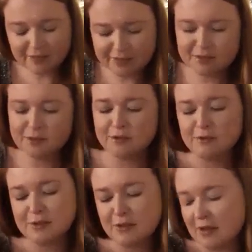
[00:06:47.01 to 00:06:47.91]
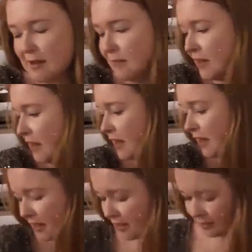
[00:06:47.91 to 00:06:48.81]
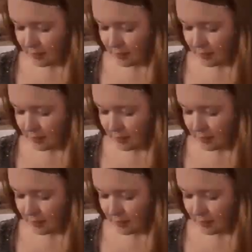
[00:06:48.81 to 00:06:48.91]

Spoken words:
So those are there.